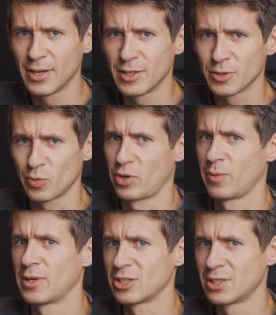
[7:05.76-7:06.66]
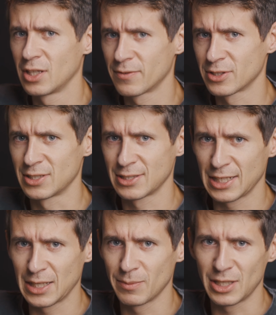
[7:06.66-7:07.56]
So pretty much it delivers the
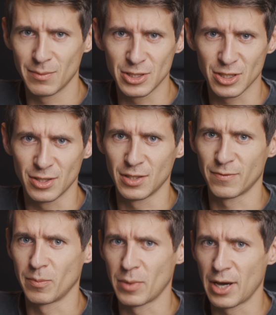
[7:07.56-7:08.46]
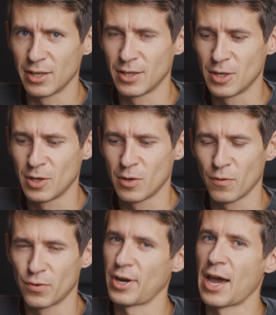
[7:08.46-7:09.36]
same image in a different body
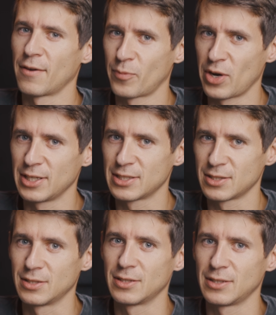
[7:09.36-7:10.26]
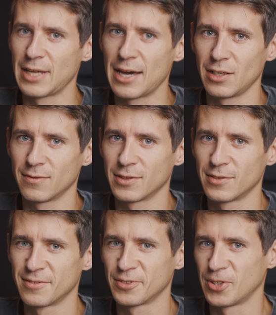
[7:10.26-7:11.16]
for half price, not even.
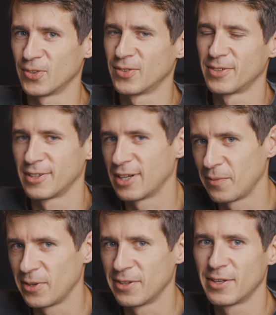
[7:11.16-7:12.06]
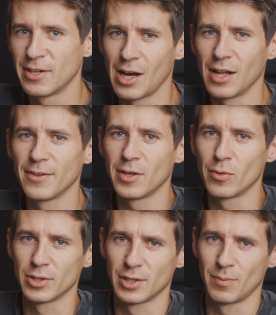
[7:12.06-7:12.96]
So, I mean, I'll
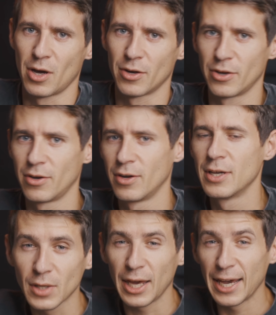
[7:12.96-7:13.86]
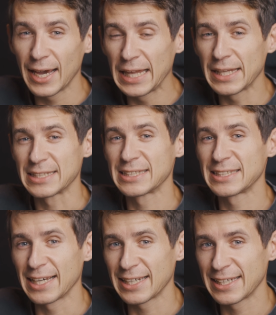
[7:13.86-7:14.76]
deal with the monitor. And the
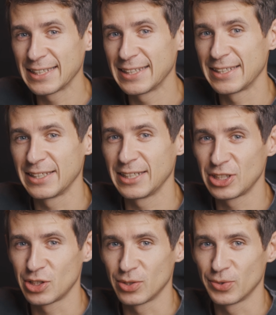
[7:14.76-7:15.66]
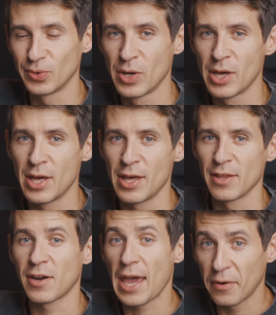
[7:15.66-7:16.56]
second issue
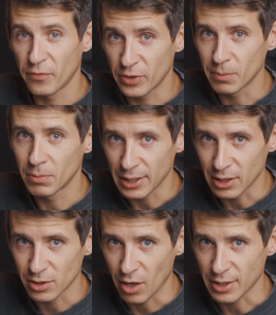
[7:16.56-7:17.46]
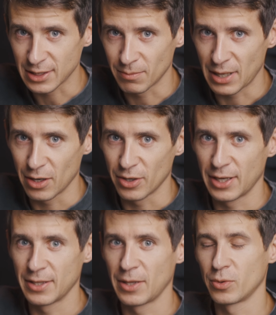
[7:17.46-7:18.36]
that everybody talks about,
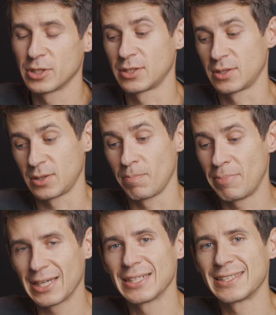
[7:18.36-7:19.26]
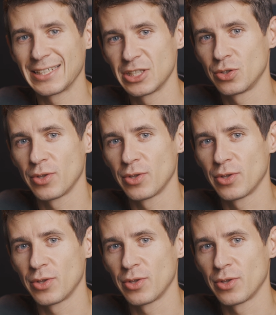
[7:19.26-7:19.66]
and it was the biggest issue